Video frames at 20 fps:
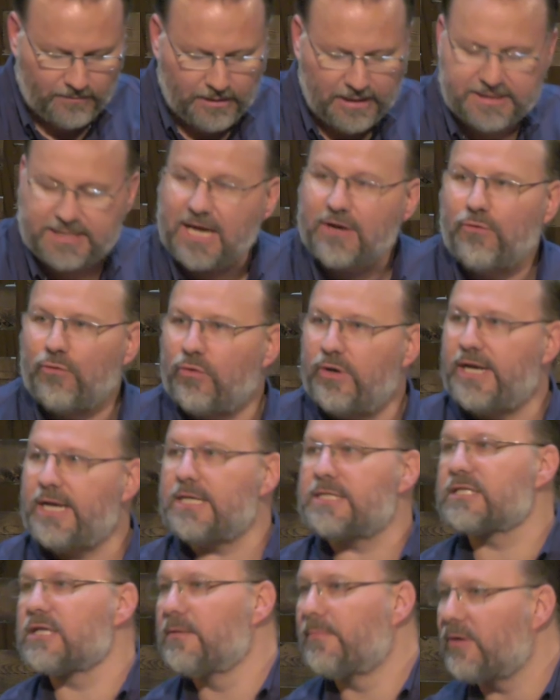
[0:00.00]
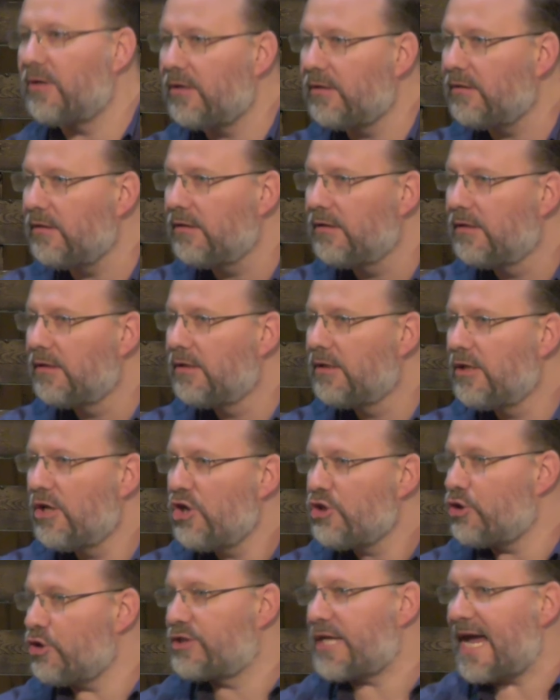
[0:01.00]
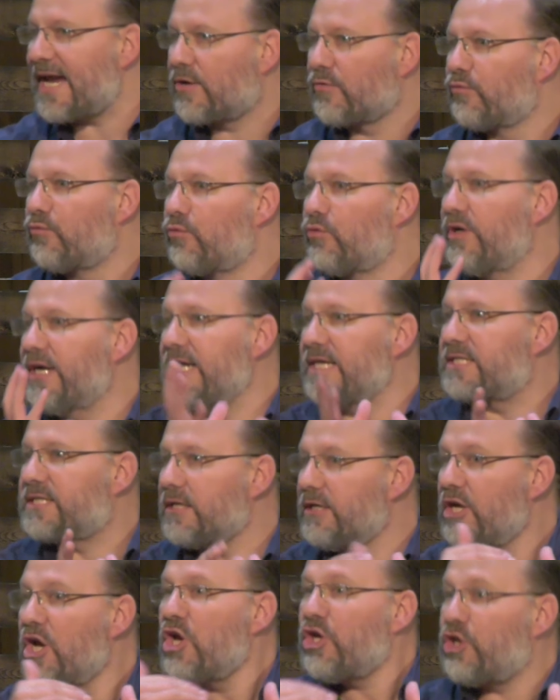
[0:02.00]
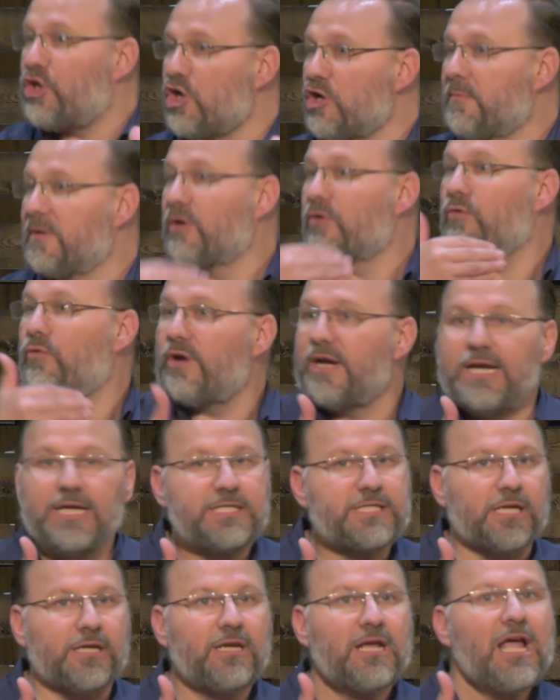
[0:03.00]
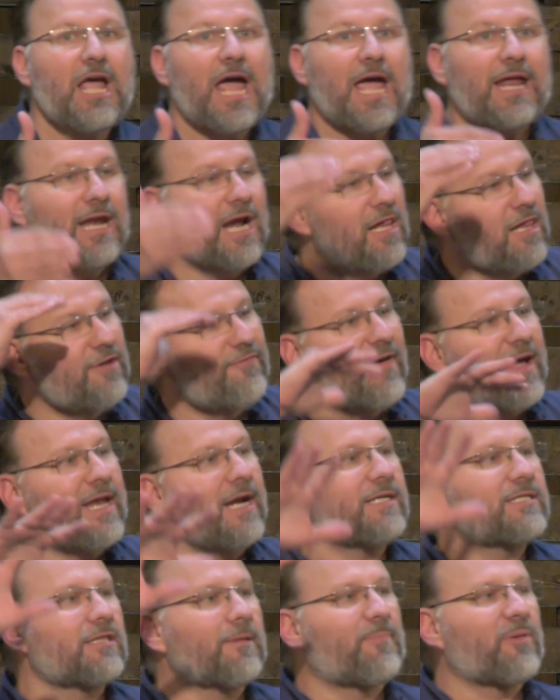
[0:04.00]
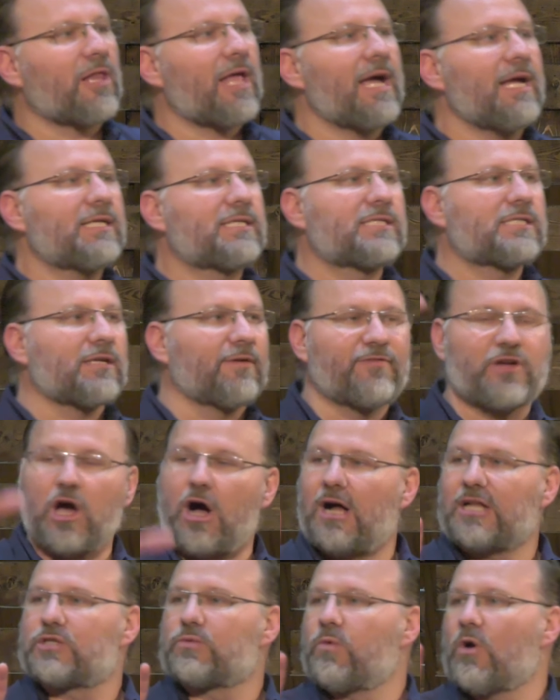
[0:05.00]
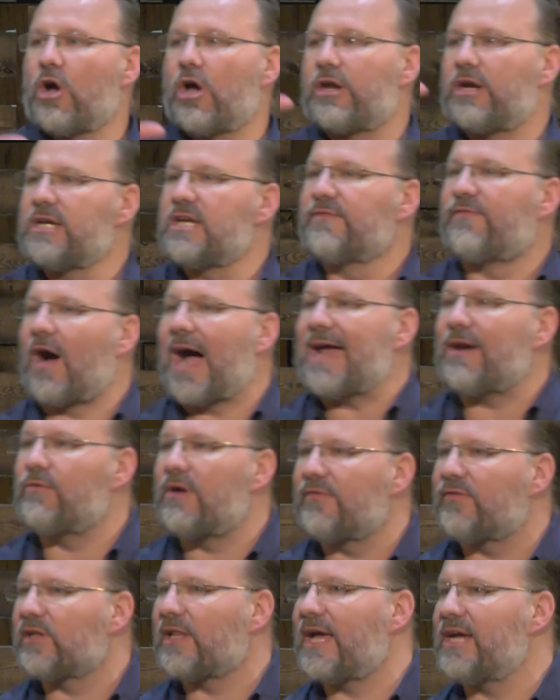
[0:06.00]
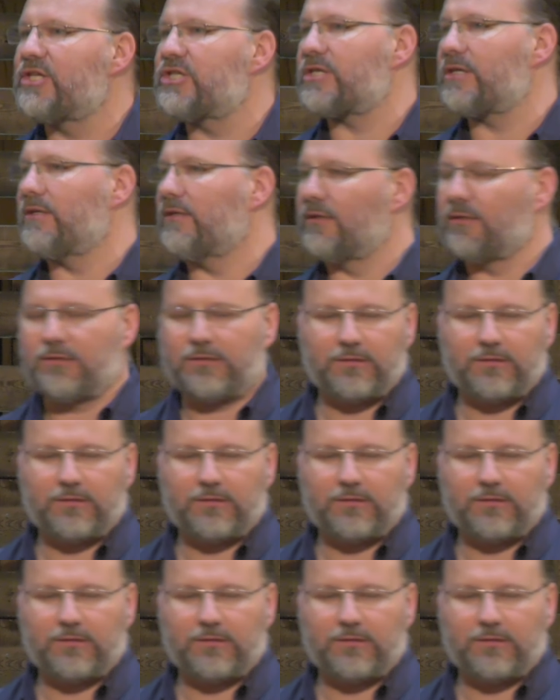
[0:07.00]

It's unreasonable to take reason, human reason, and elevate it to the place of God's word and divine revelation.